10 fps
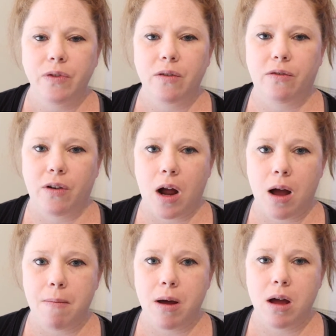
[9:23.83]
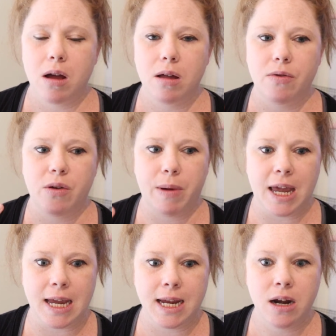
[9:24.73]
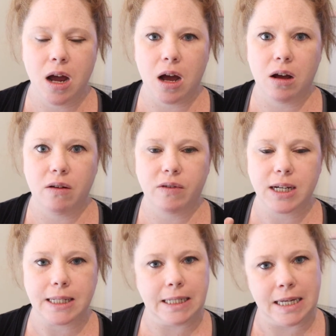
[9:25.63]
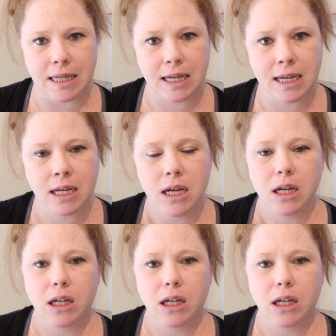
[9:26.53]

from the pain of teething,